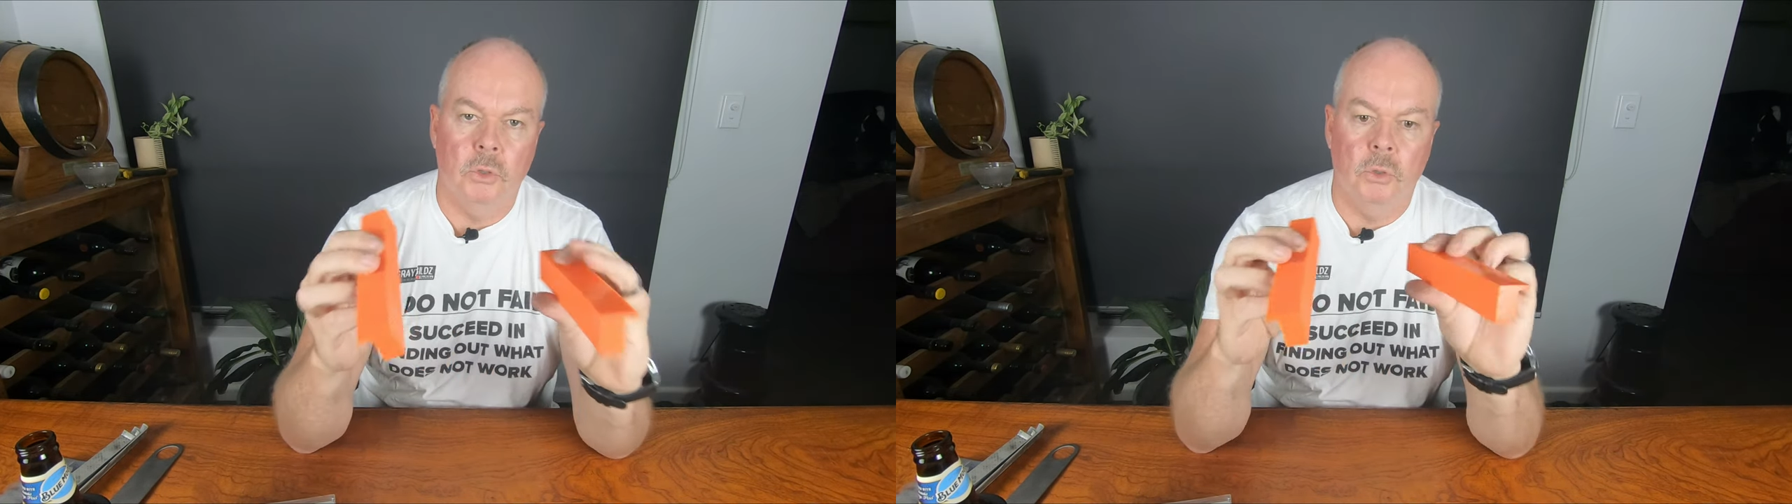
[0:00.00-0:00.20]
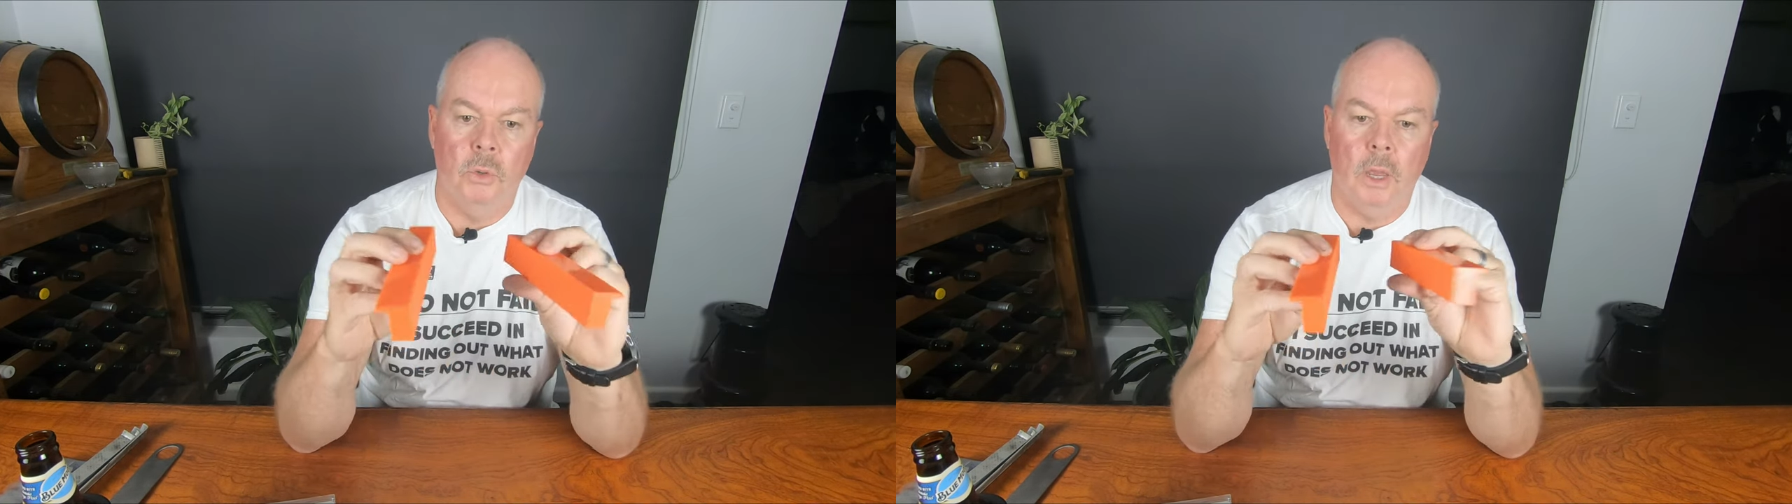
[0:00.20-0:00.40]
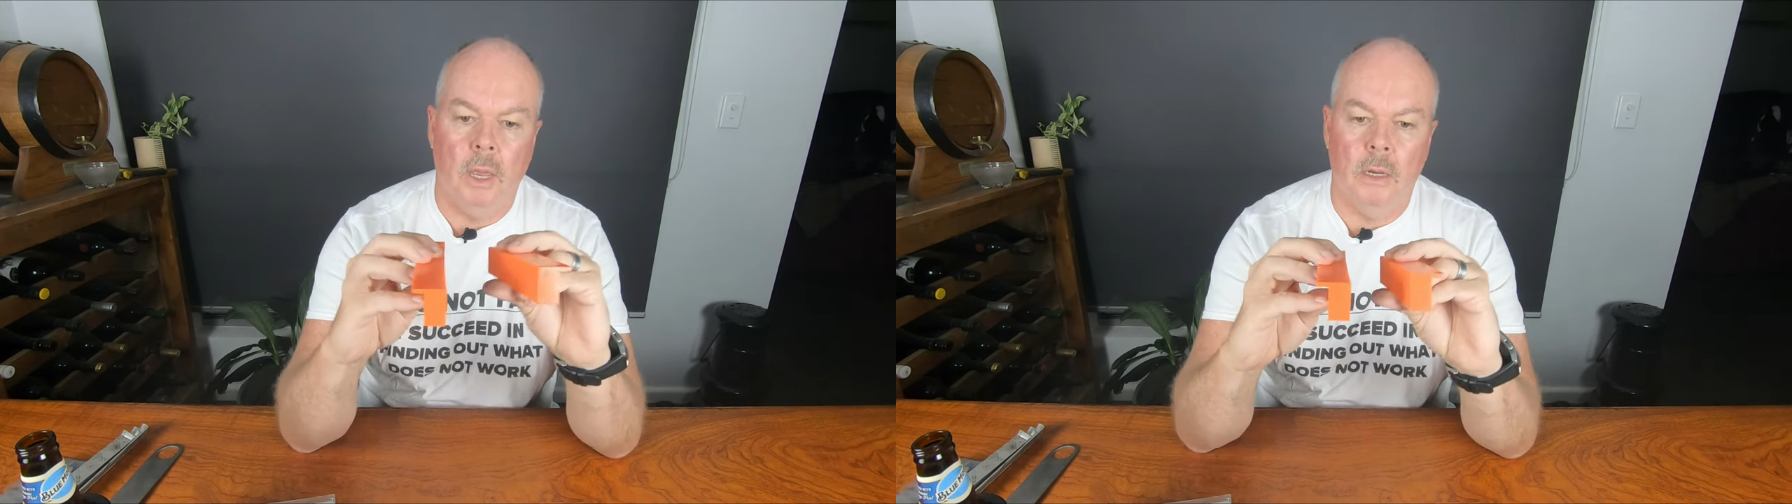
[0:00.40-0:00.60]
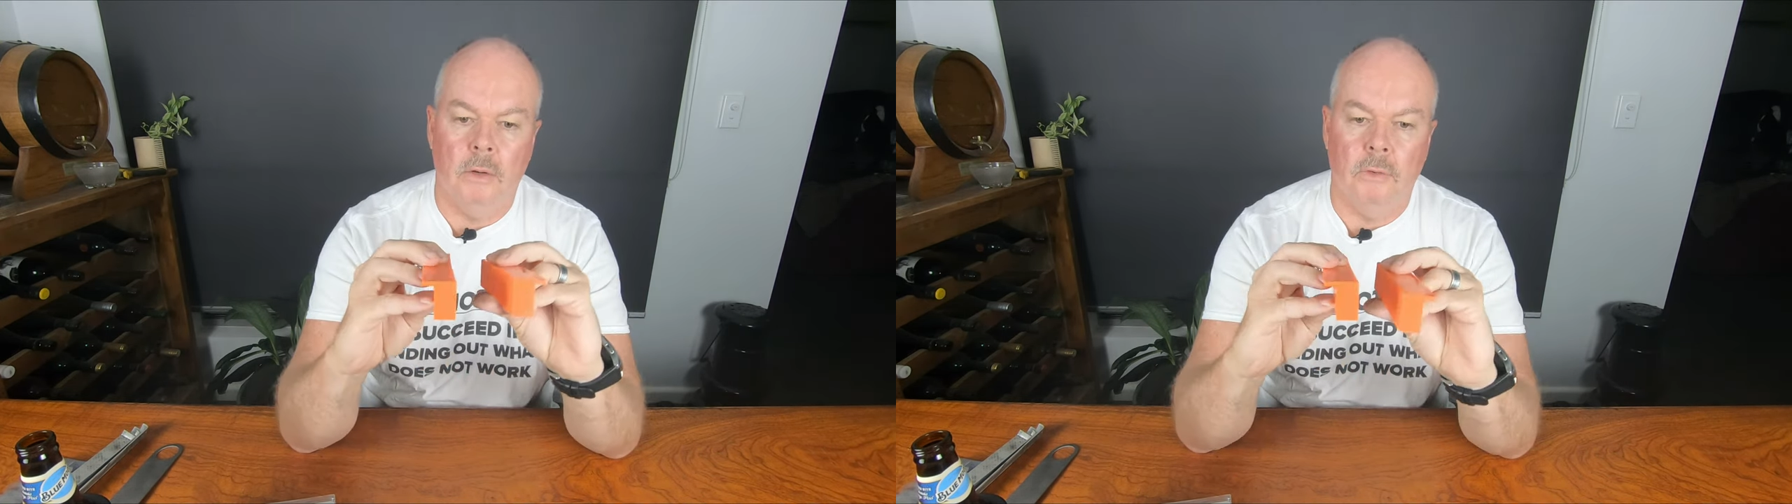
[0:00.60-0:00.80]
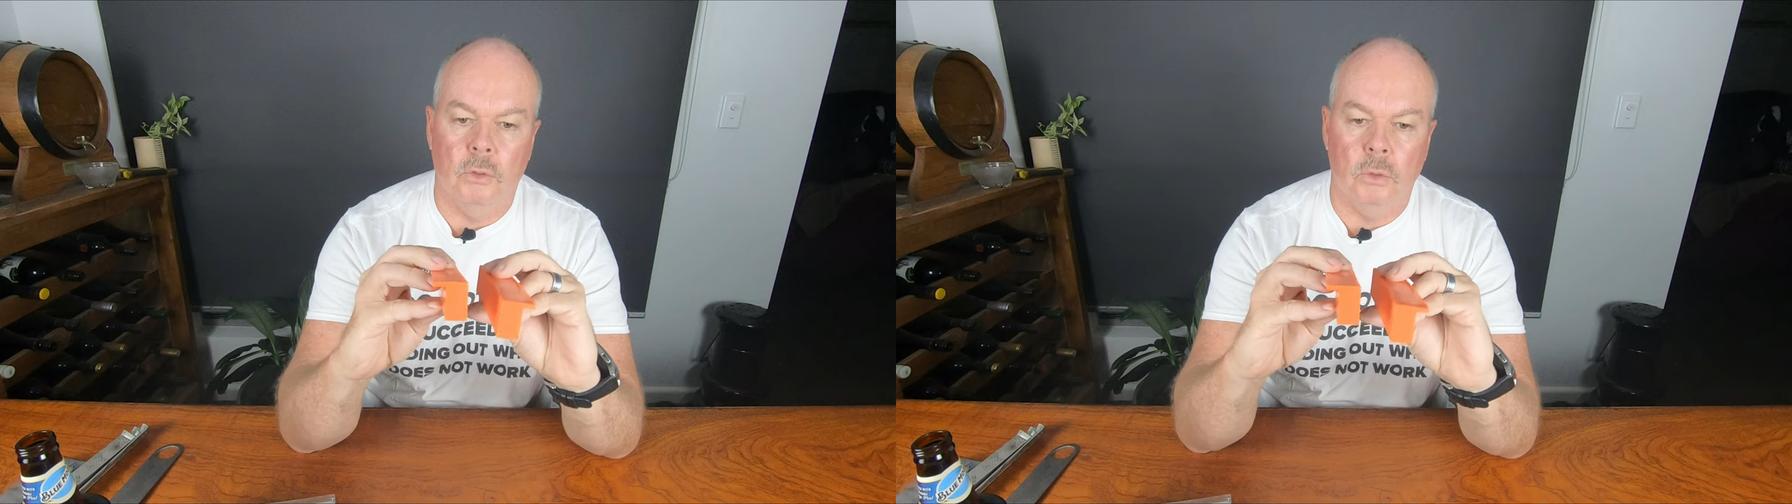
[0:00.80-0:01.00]
to,
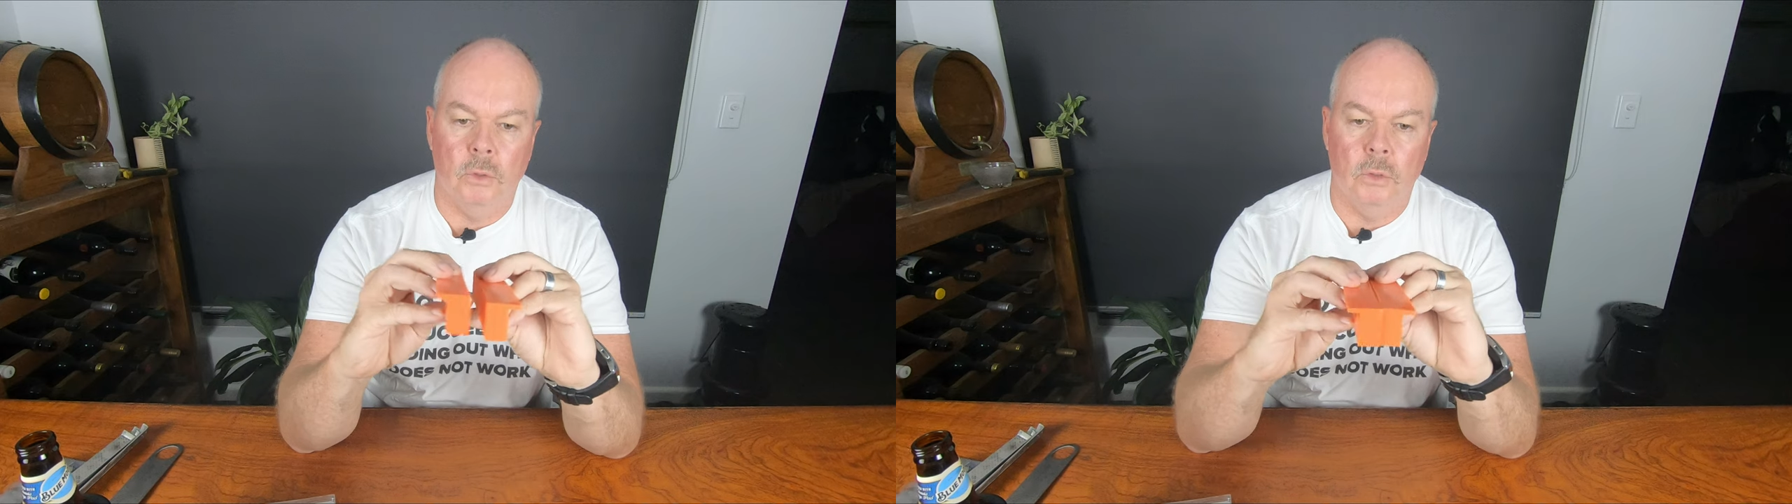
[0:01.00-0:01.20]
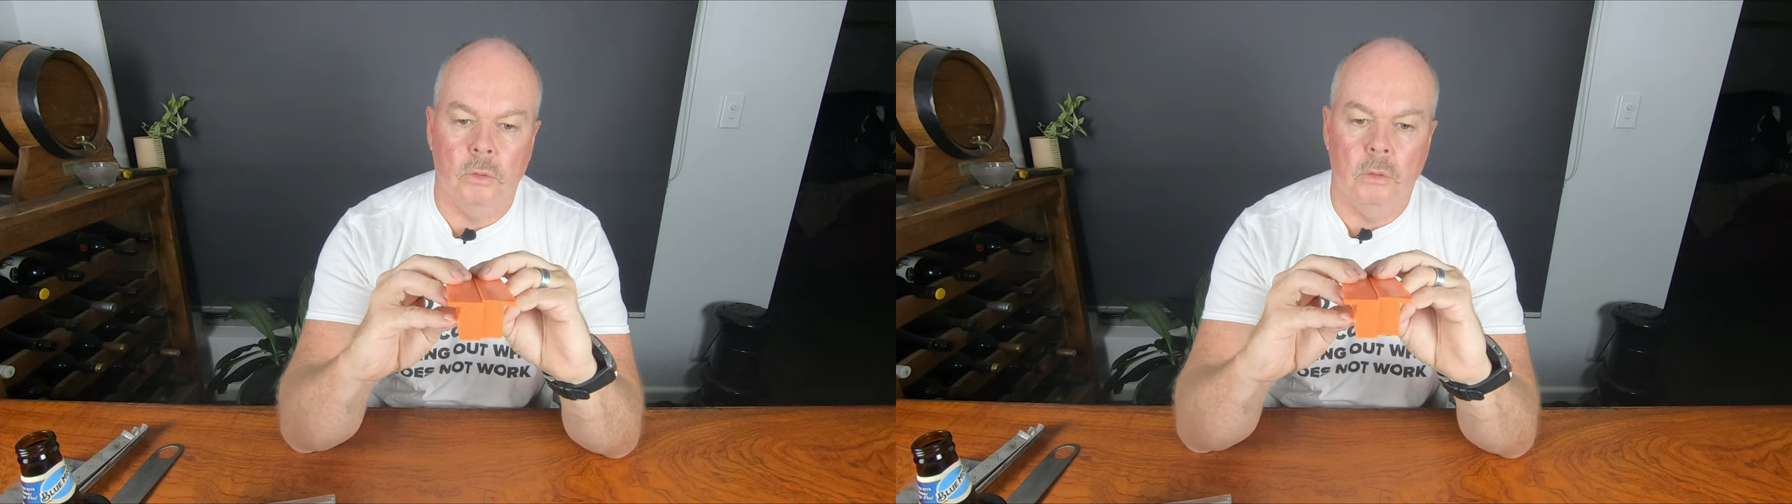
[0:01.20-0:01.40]
and of course